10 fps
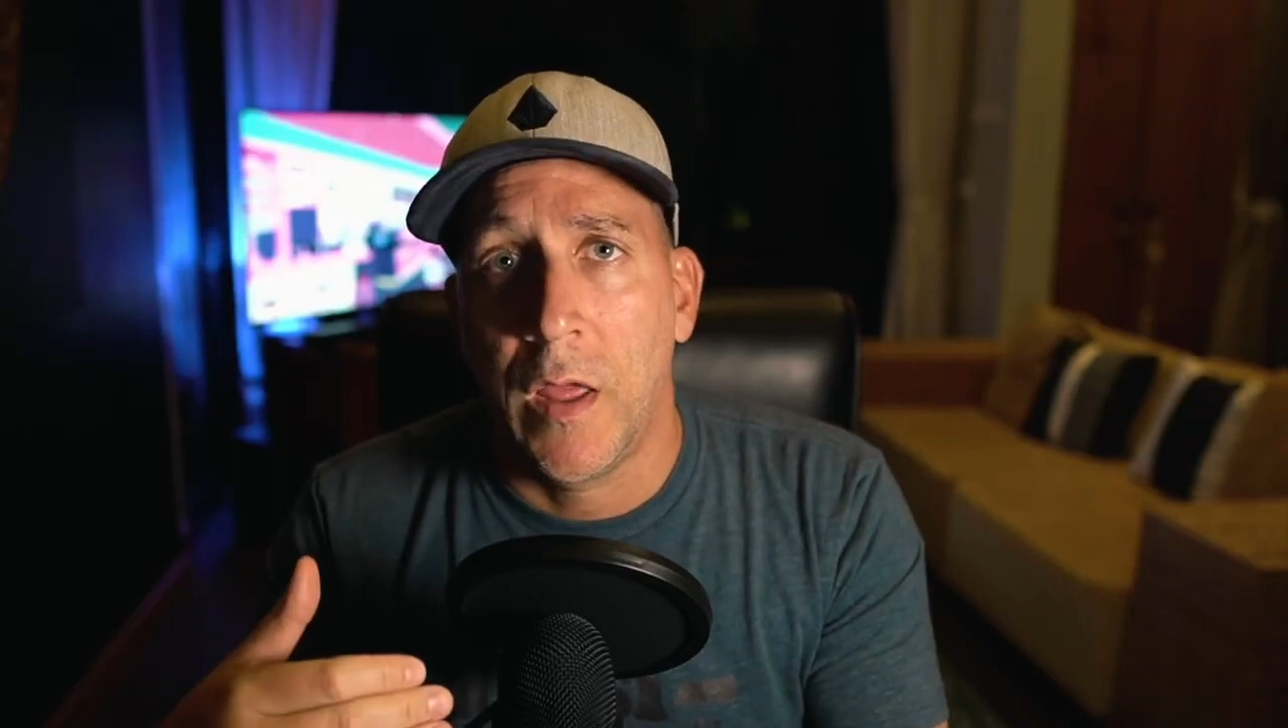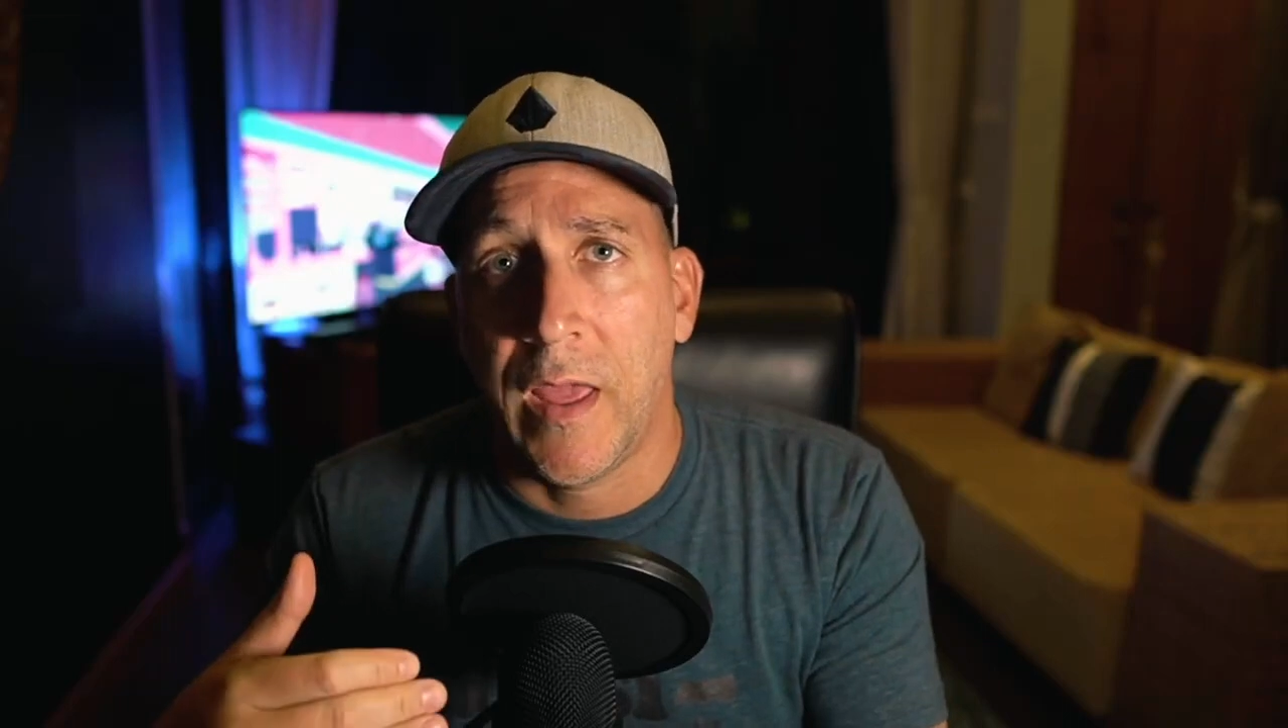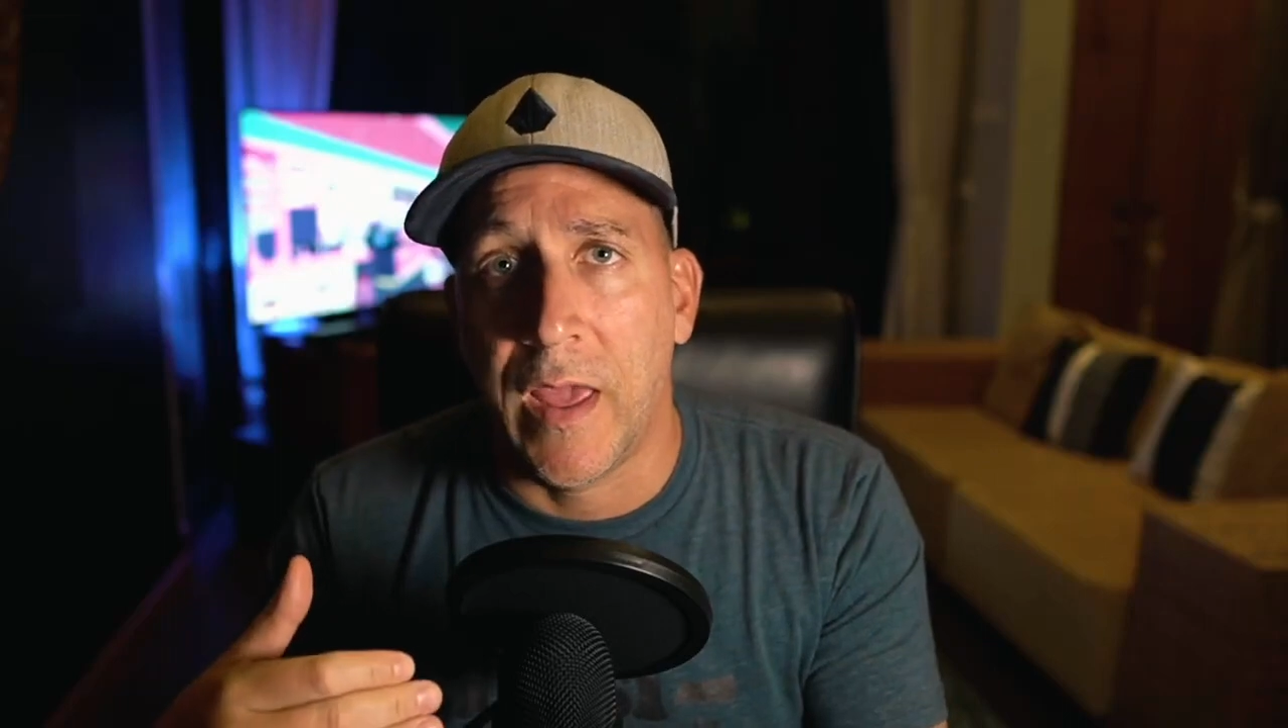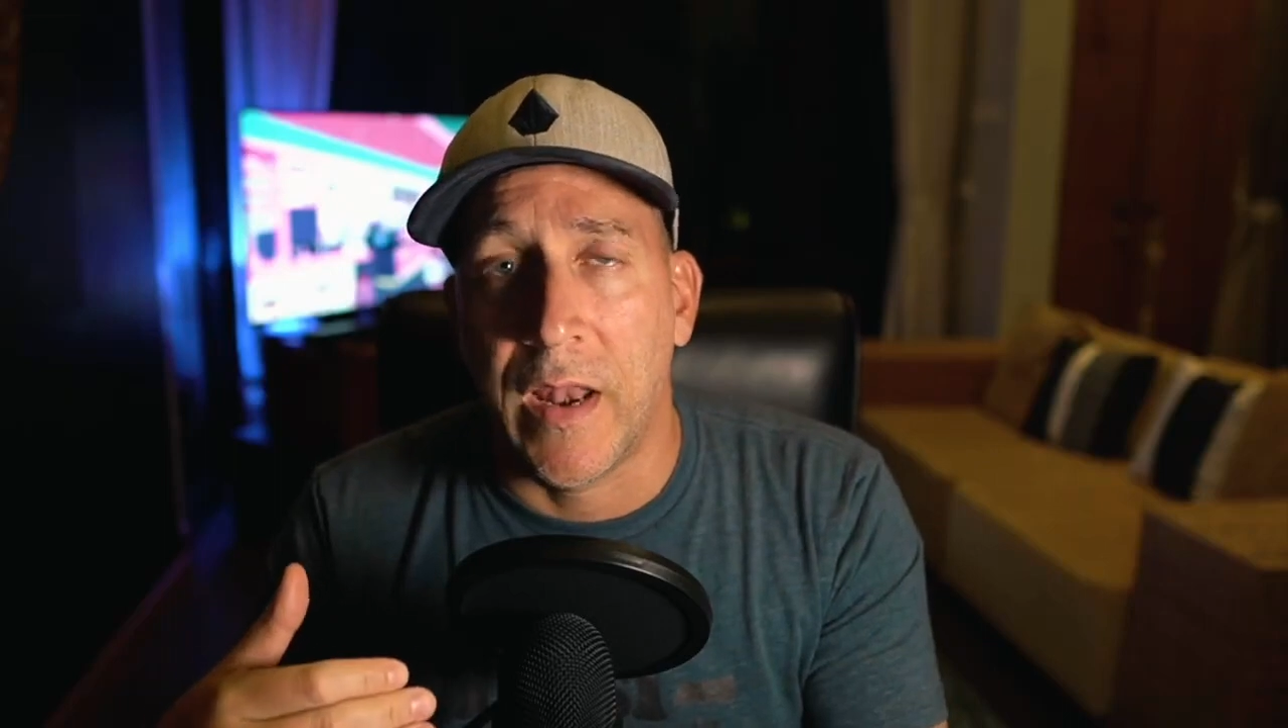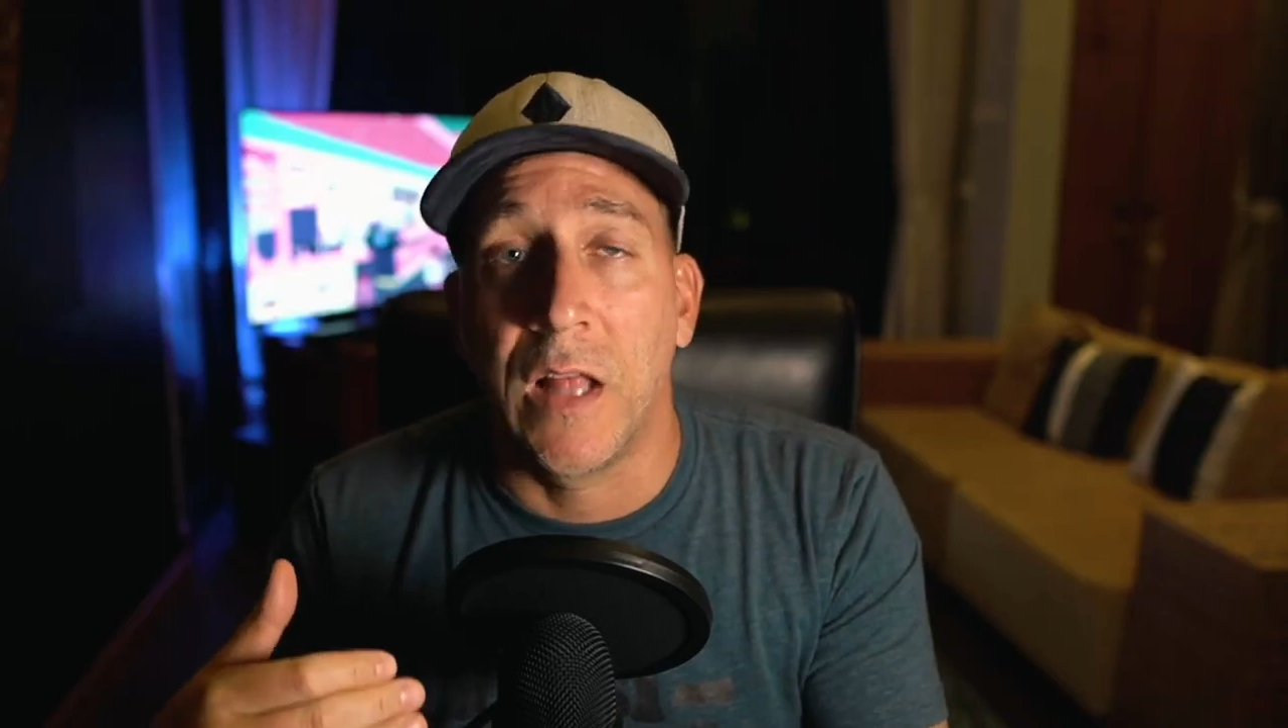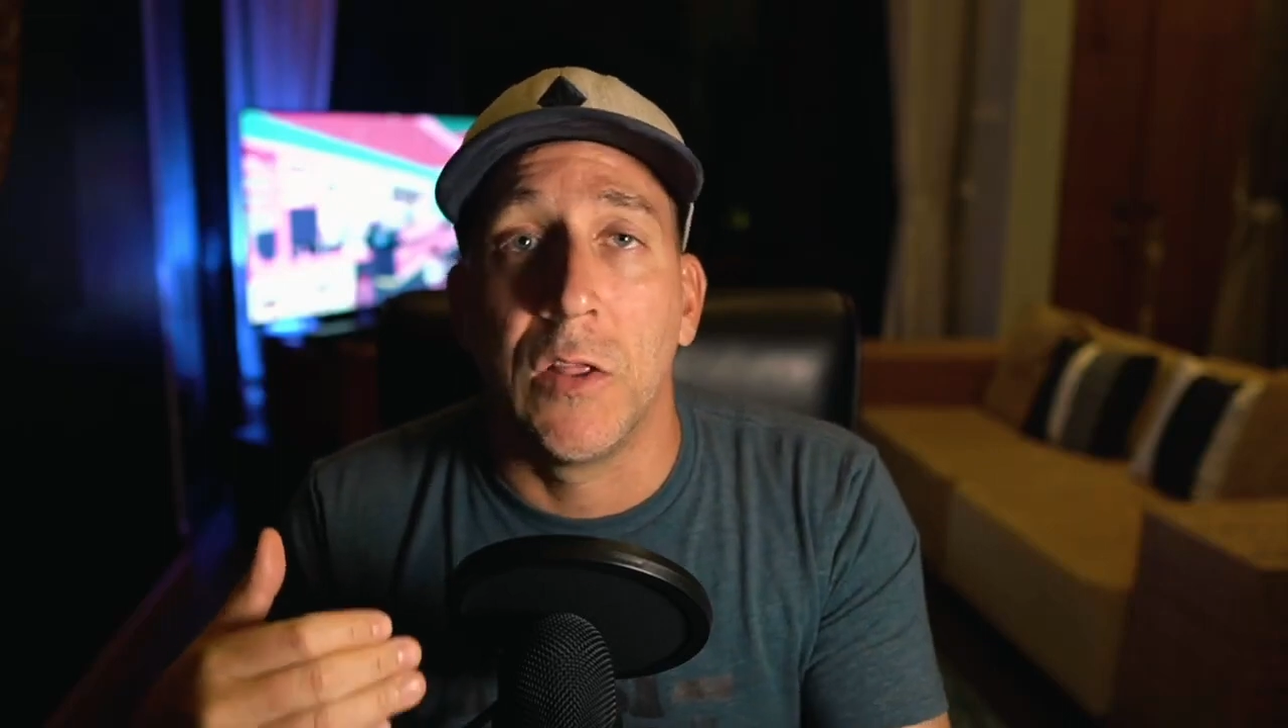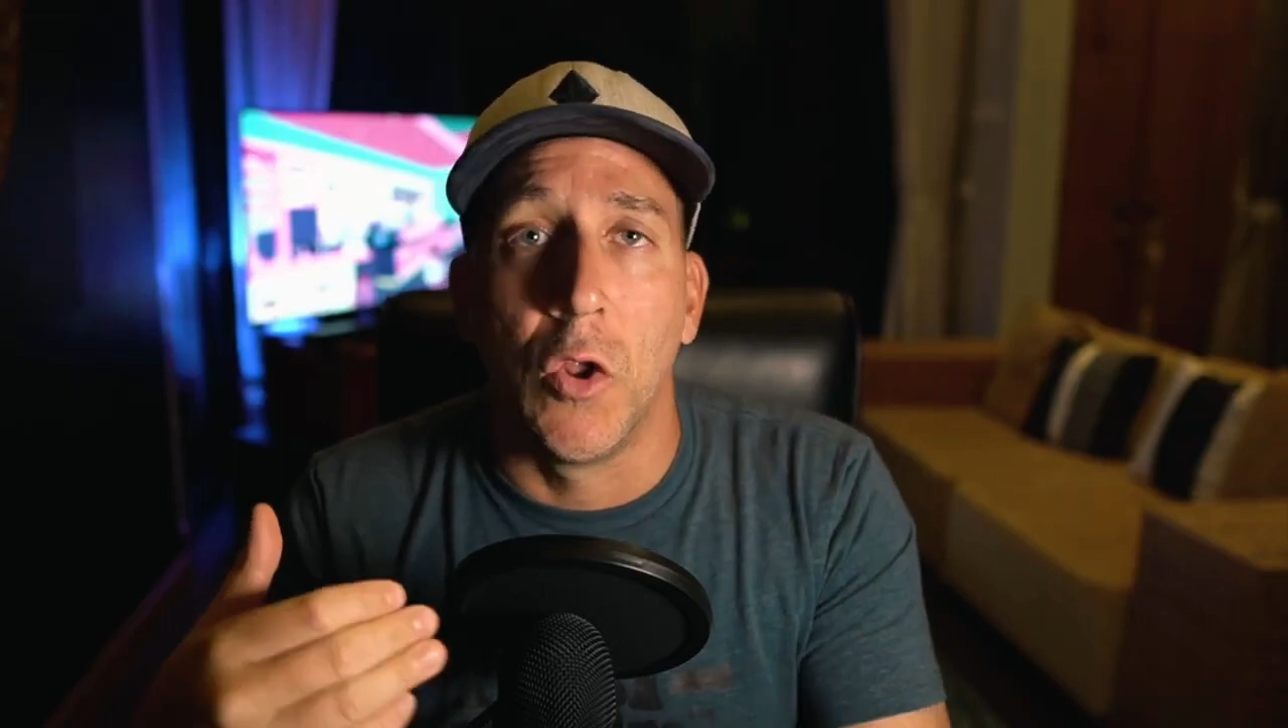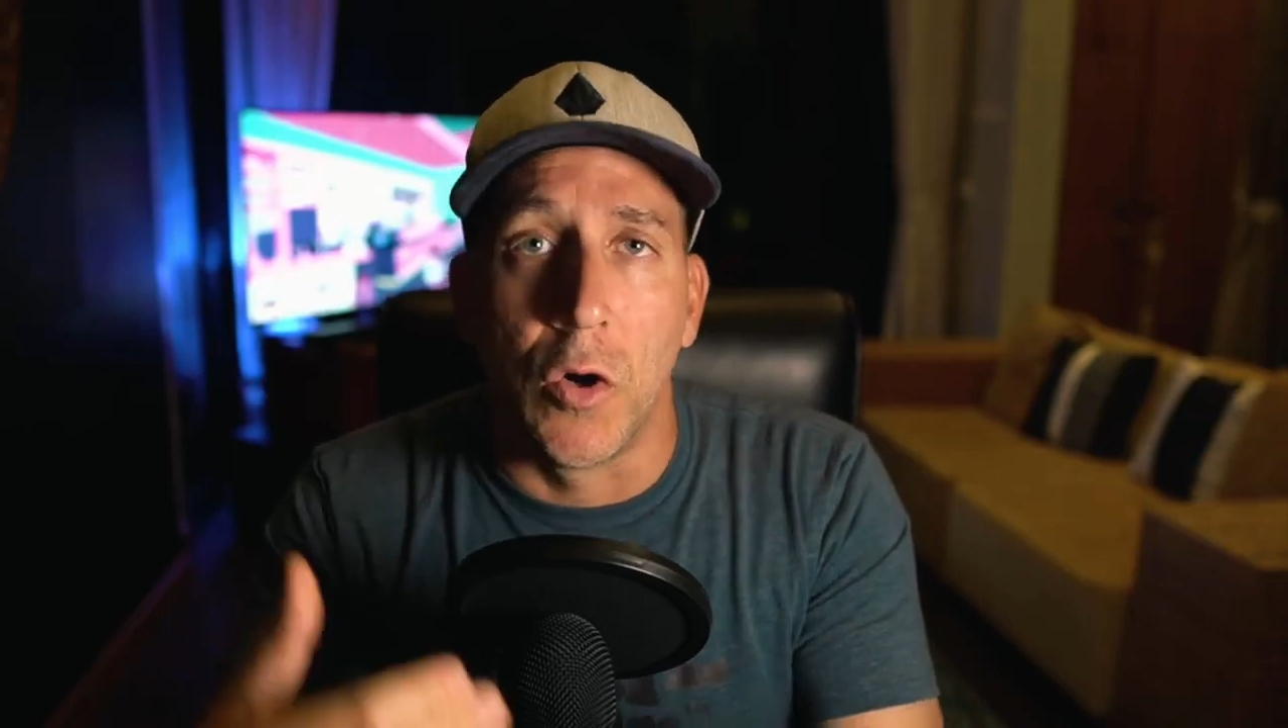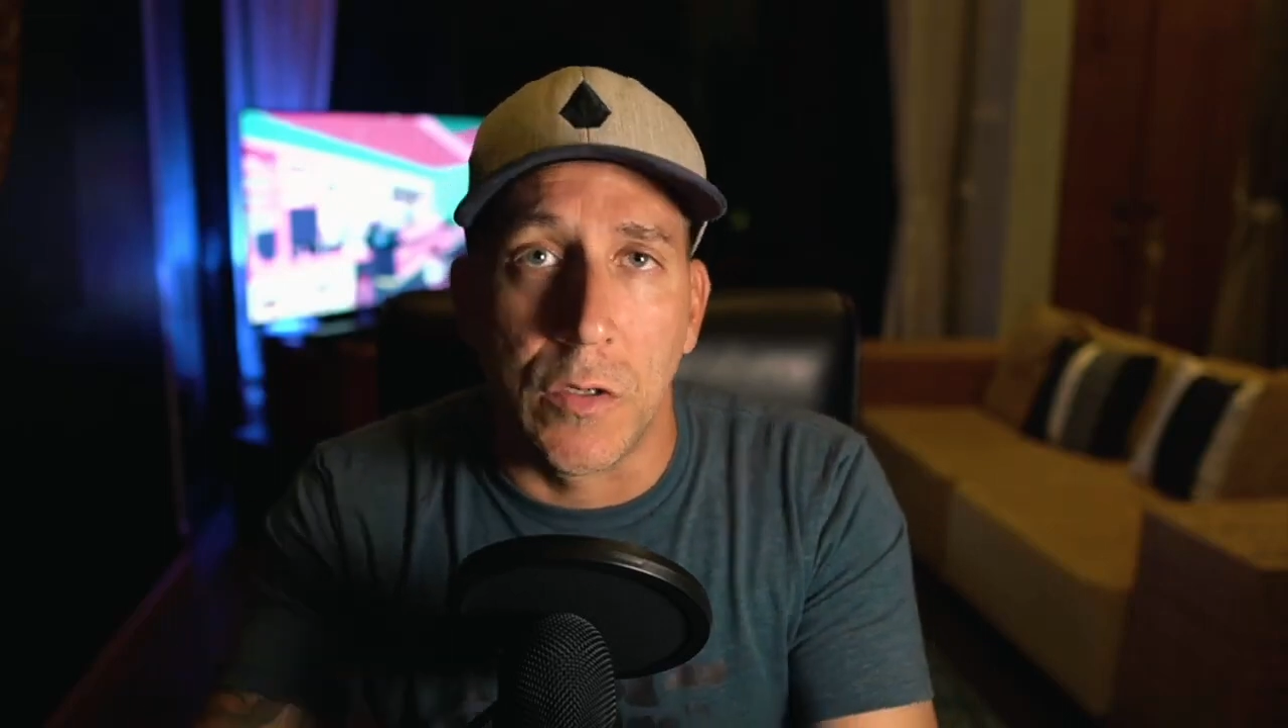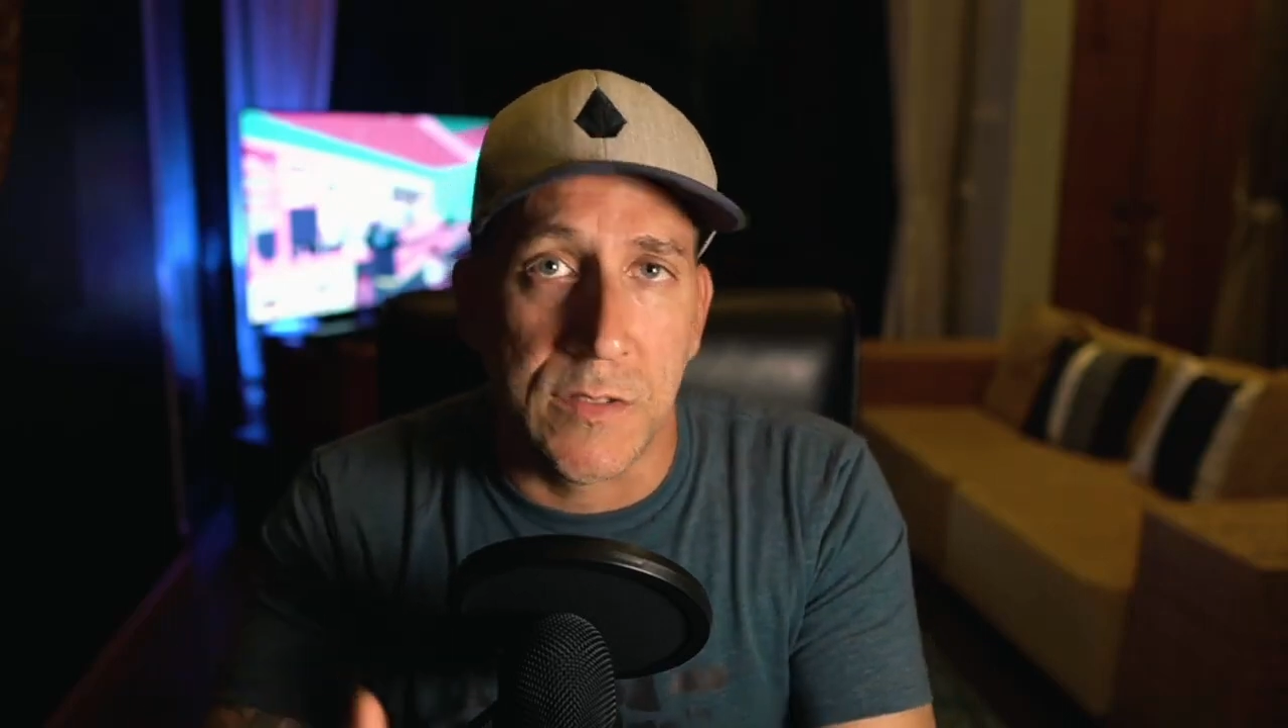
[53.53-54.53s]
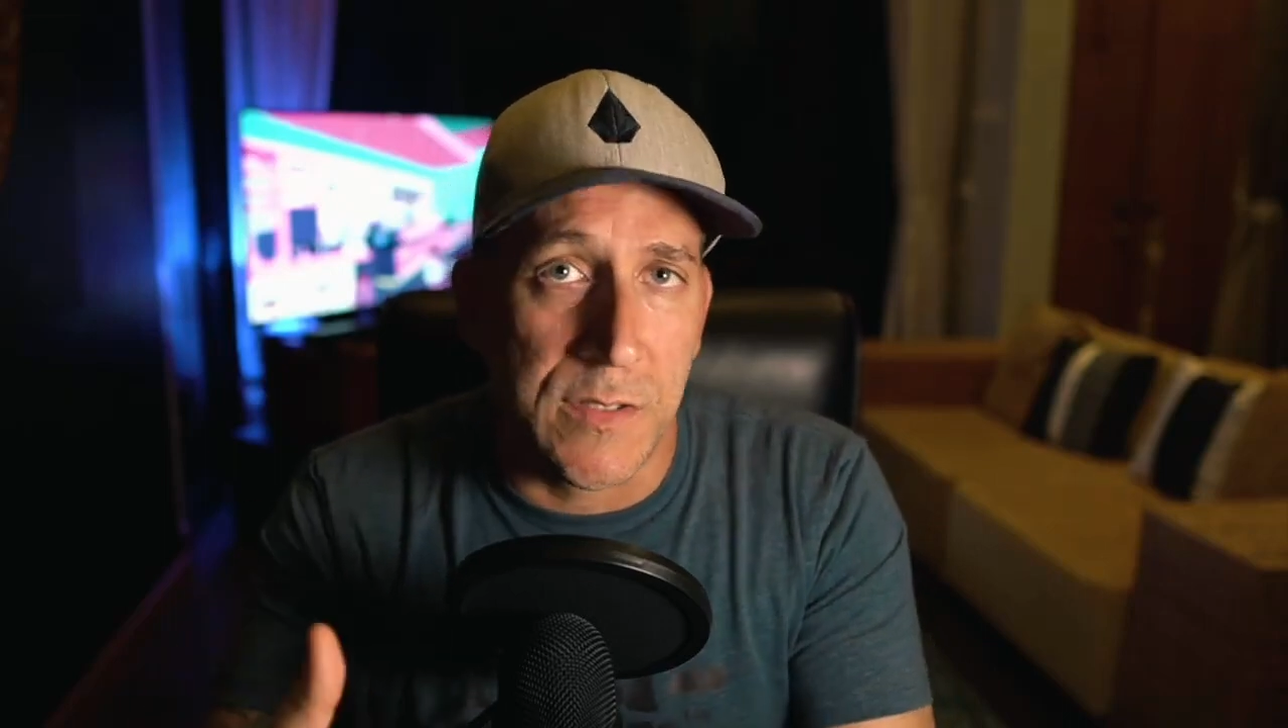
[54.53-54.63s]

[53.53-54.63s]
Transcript: and I learned